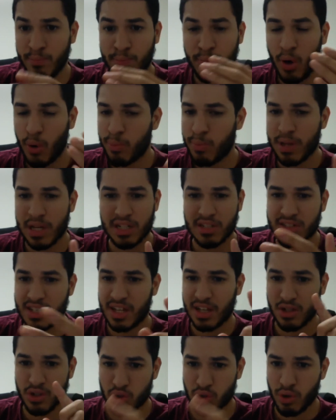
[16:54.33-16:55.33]
both players
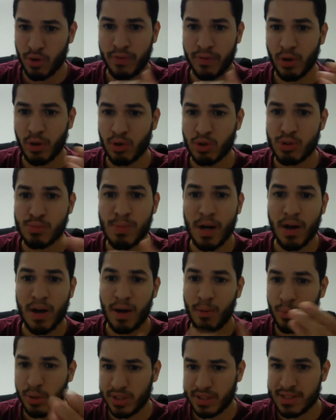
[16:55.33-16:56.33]
can control a field spell
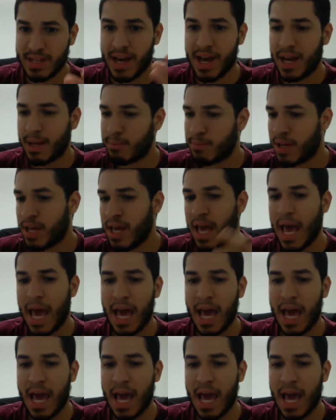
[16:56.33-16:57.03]
at one time,